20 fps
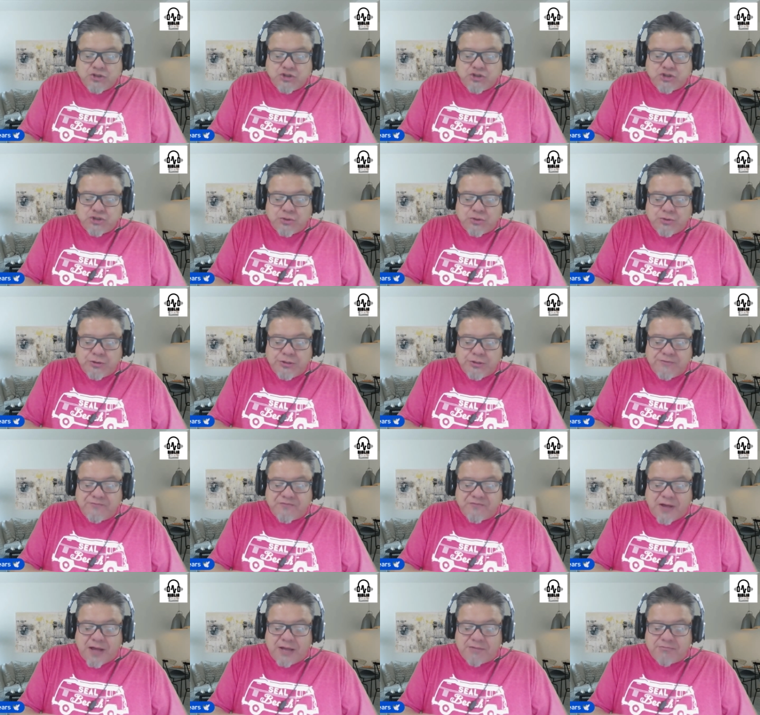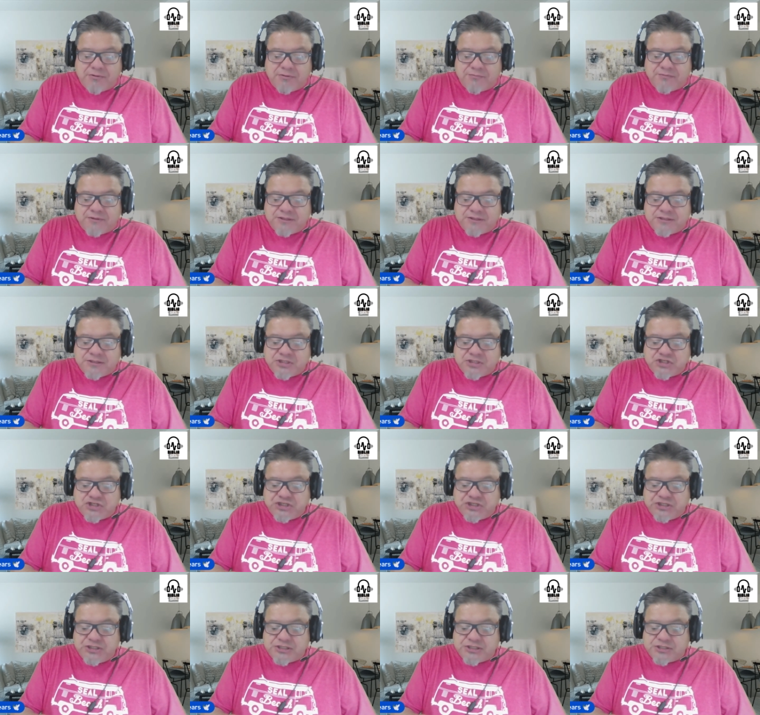Join 5 of these
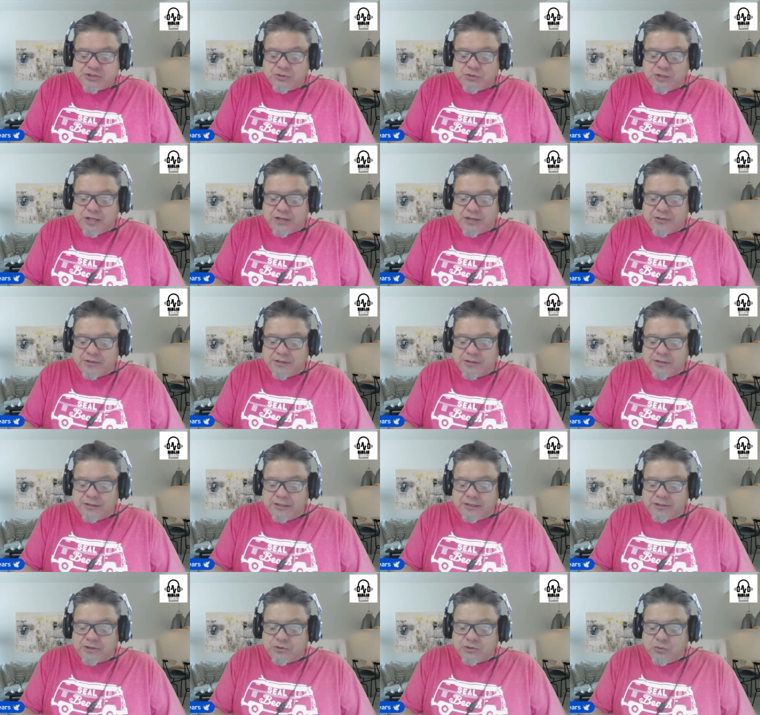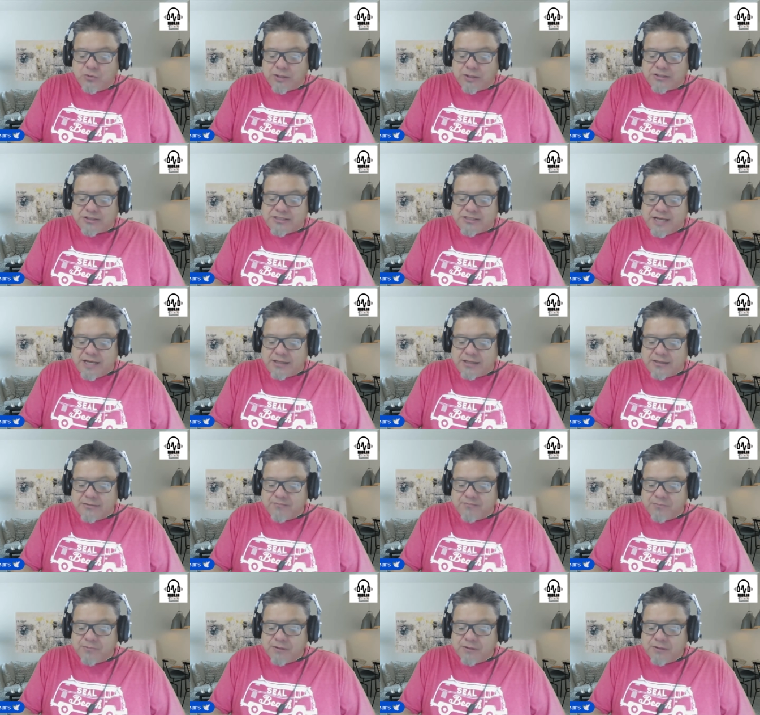sheets together into one set.
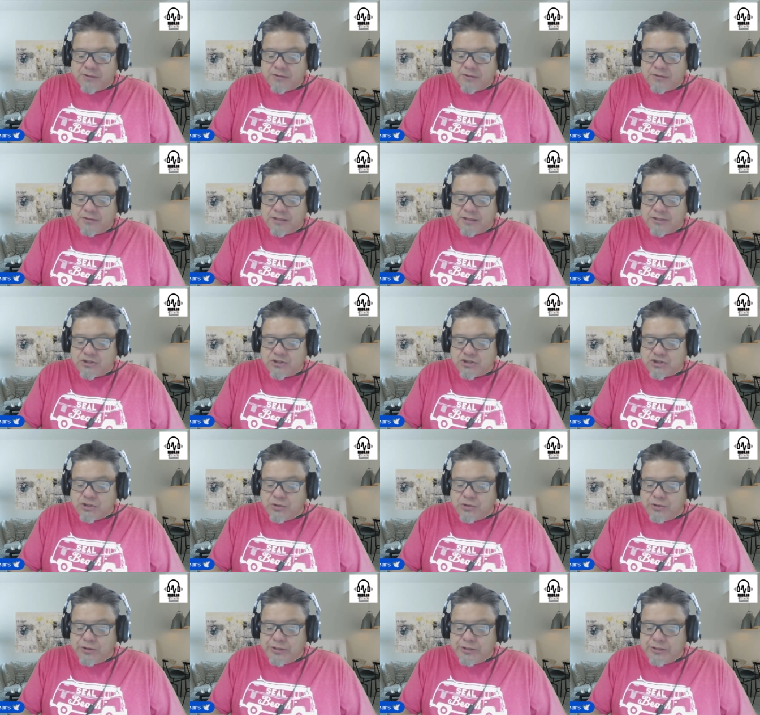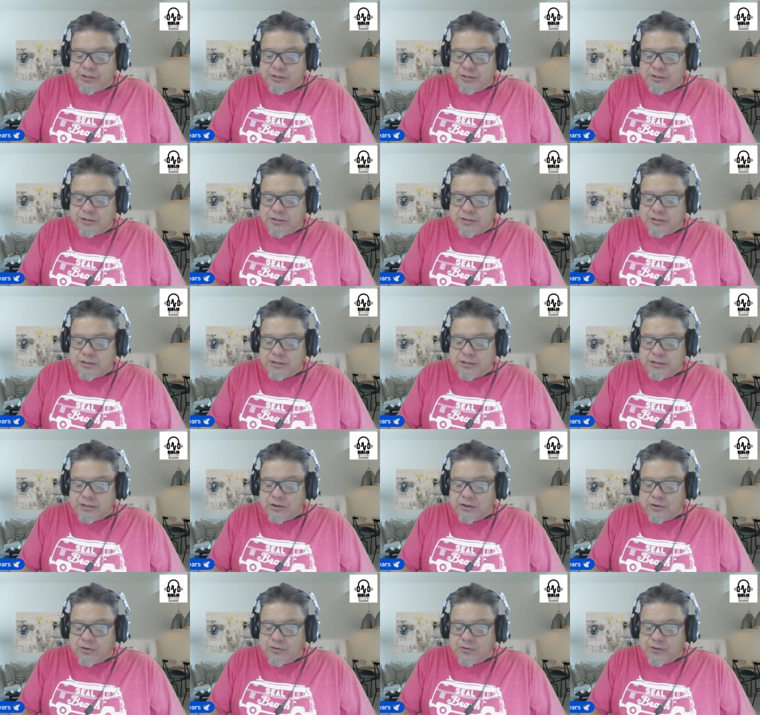Then join the
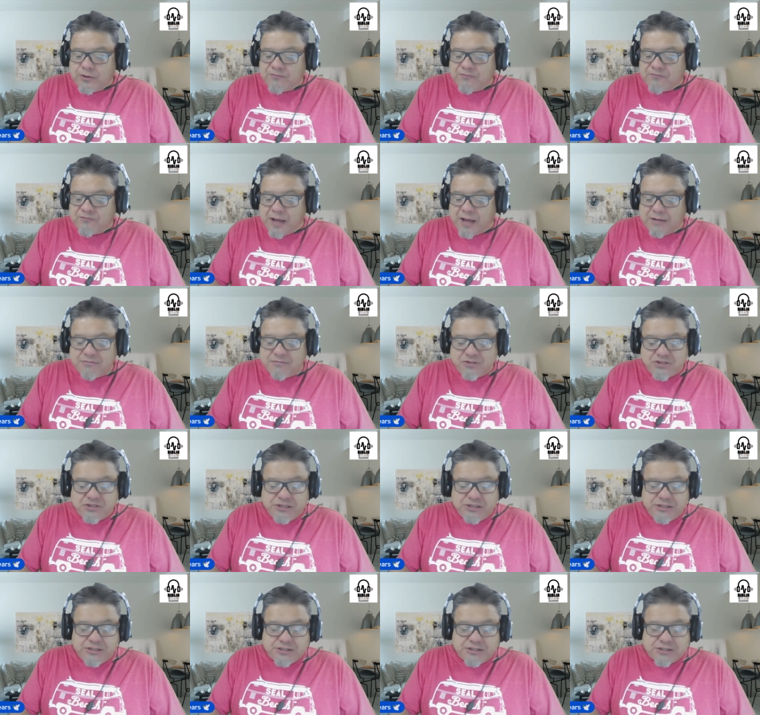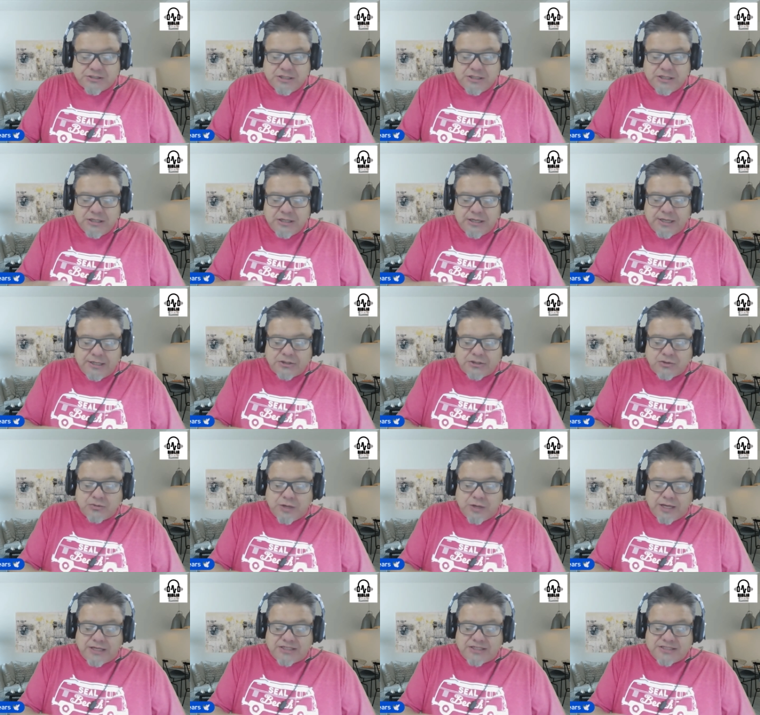other 5 sheets
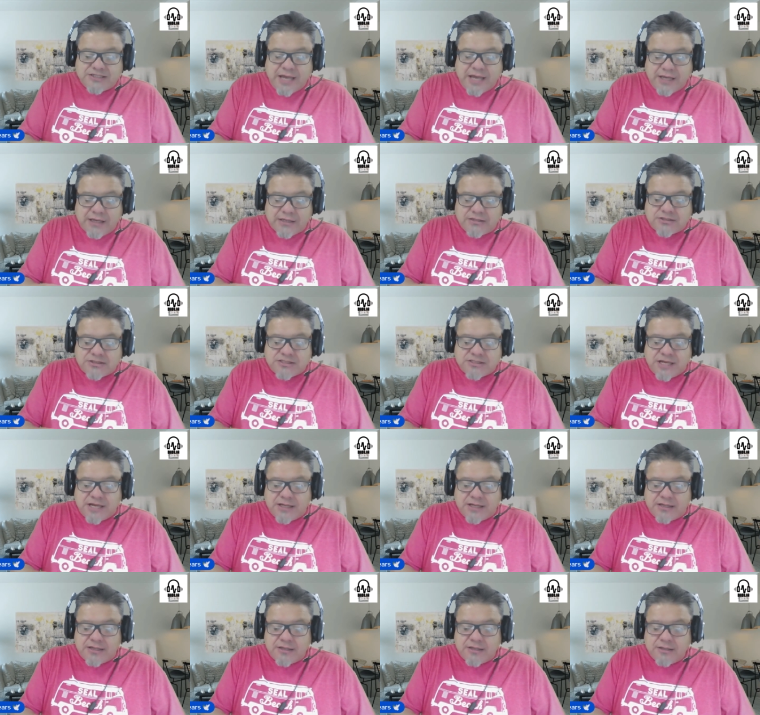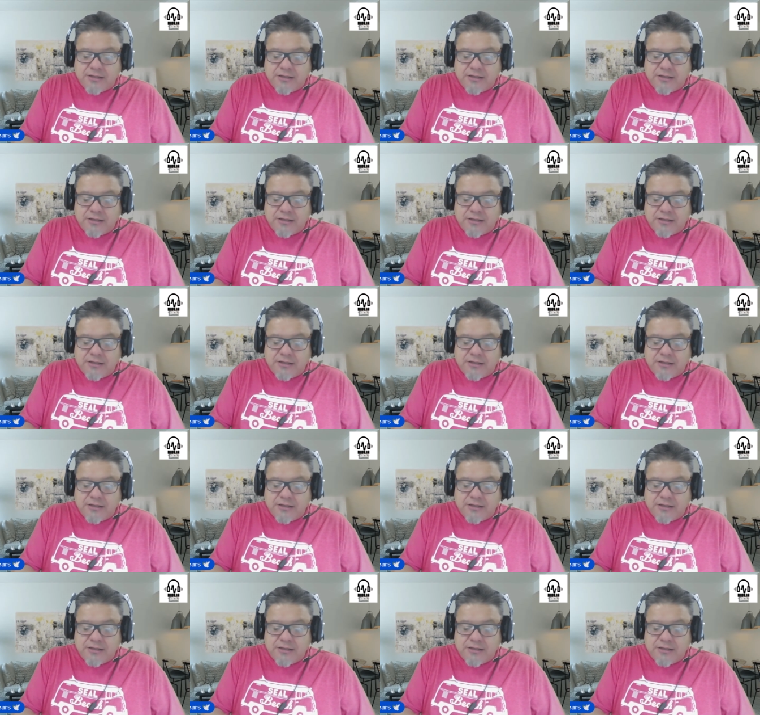into a second set.